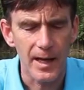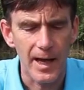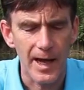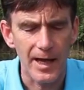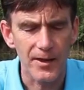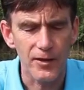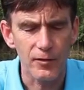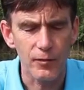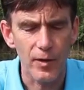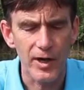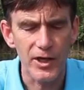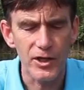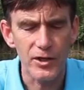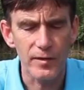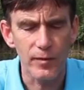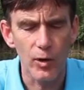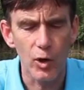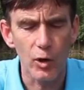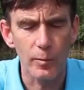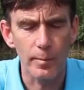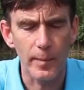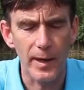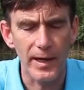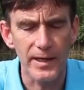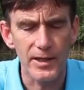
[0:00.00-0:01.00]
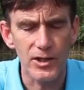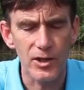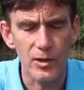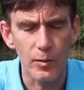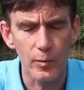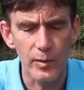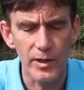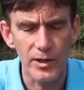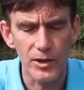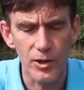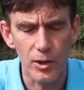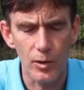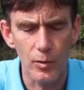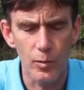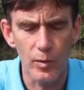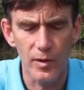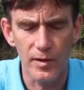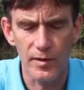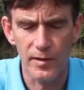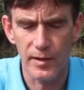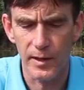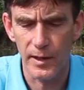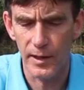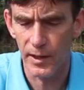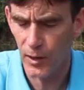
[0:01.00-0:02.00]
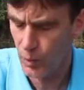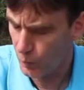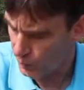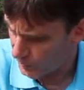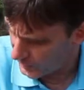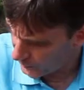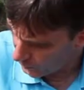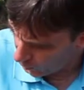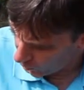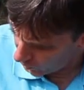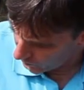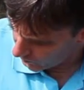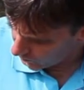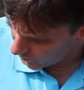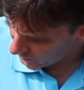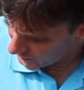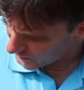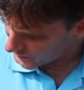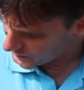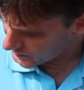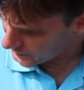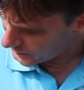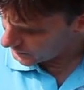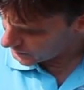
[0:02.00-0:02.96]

And the range of hook baits that we do with the oily hybrids